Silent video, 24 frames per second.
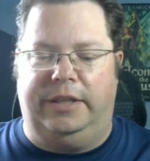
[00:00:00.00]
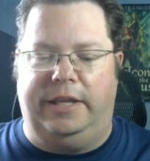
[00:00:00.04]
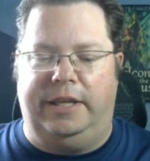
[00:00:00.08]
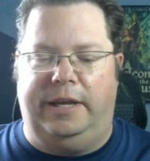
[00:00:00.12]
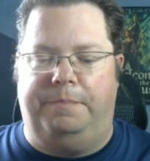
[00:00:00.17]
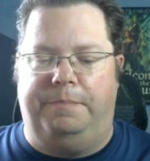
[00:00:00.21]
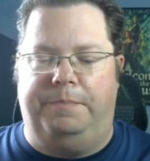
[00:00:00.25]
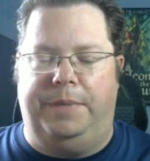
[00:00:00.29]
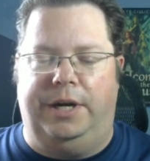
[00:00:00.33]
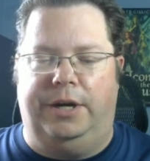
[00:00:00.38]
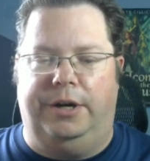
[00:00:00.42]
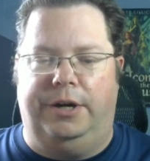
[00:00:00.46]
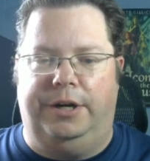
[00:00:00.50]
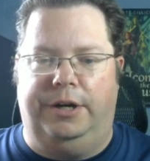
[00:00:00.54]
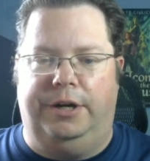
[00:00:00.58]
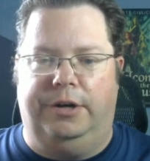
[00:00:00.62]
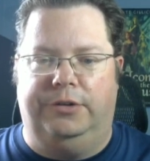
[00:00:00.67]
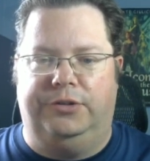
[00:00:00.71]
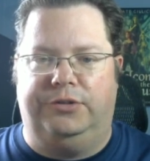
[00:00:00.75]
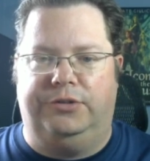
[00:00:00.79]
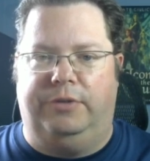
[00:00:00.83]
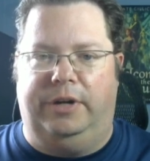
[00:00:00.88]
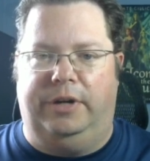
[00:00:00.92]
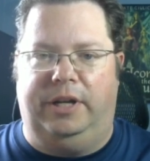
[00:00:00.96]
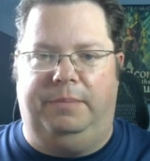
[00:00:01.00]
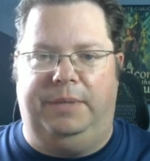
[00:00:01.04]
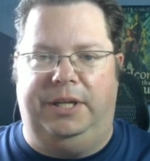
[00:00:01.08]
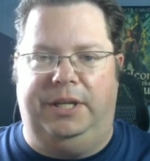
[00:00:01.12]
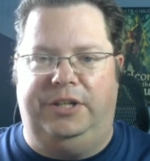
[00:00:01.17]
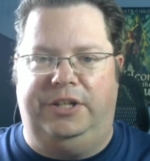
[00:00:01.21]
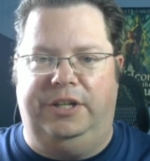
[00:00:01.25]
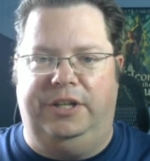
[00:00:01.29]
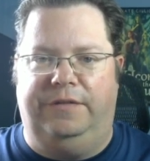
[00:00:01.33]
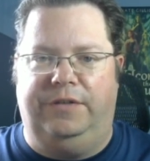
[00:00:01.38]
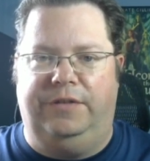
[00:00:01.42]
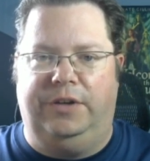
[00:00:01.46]
that barrier is going to be
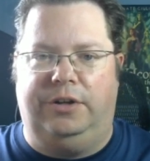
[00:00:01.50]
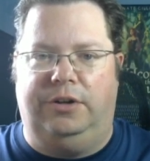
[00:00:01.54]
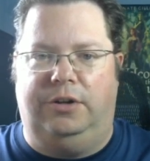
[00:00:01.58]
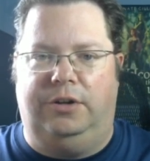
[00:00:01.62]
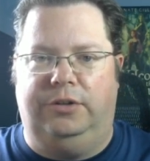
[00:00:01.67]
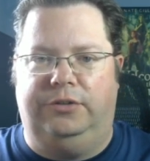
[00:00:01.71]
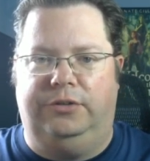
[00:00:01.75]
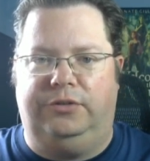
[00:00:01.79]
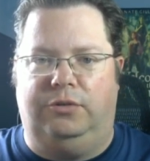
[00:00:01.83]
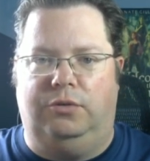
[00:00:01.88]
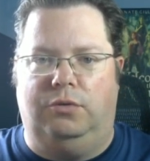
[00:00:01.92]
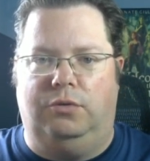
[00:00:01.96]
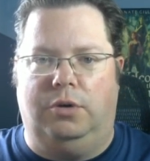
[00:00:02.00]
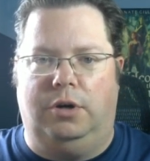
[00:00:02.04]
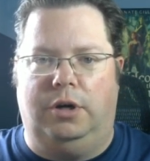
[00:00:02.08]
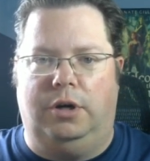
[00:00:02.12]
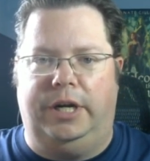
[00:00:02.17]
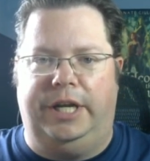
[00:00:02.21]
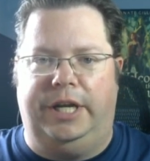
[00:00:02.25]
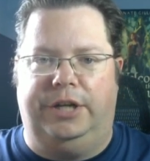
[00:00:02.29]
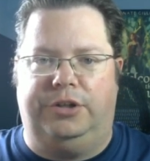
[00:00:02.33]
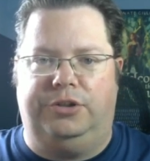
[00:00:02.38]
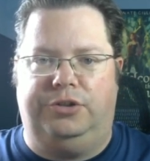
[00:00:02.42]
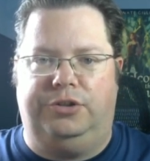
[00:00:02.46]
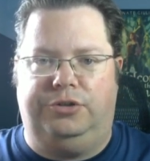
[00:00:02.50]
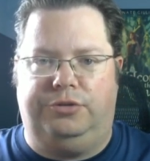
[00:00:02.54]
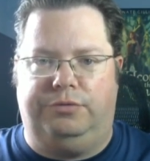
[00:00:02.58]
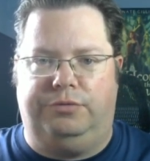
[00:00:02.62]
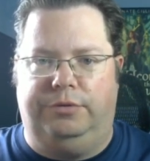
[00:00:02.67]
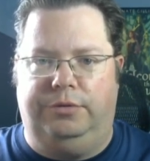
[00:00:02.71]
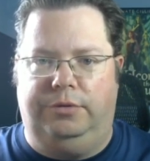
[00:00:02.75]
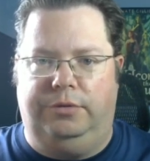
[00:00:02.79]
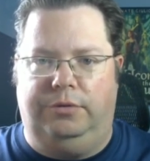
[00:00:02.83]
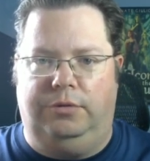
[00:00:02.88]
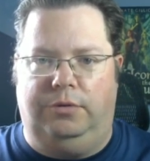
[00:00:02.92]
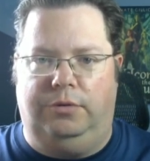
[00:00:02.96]
difficult or
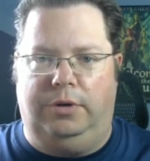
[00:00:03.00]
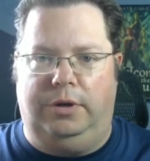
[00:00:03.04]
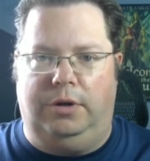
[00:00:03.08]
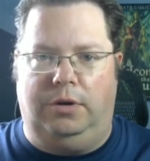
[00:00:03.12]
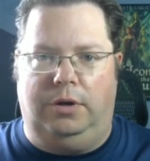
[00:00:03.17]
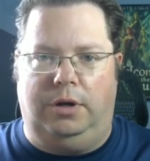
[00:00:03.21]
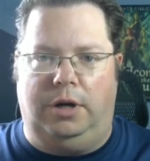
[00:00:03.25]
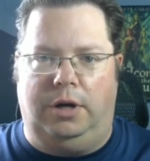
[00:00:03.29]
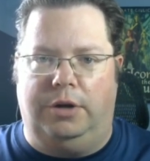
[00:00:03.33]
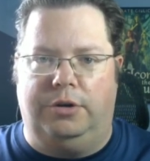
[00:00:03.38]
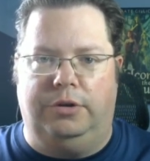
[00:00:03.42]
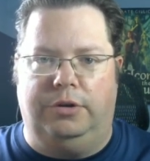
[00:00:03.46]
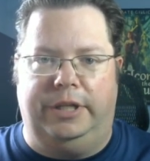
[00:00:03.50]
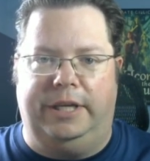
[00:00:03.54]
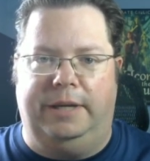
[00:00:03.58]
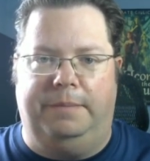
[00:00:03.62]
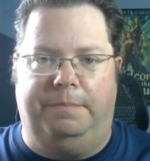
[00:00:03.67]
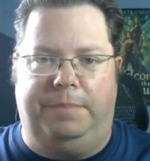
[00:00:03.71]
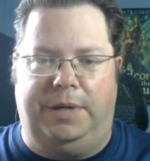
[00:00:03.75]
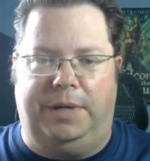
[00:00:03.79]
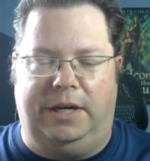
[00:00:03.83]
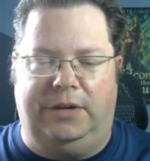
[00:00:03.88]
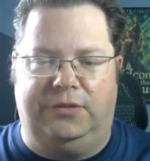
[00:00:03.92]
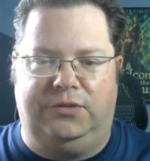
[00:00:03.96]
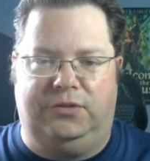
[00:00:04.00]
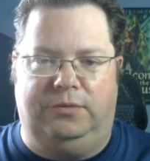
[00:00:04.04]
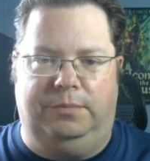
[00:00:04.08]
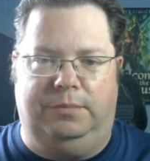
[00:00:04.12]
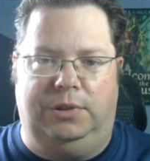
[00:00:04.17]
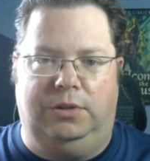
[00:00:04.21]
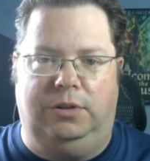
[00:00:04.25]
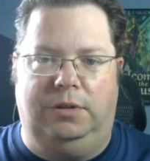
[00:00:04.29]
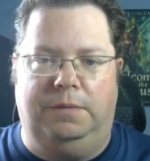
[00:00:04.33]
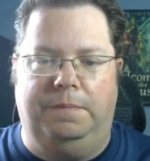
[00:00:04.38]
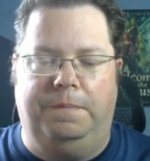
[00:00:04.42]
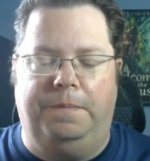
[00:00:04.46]
utterly
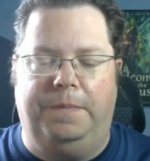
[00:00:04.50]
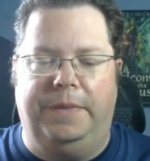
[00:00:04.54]
impossible.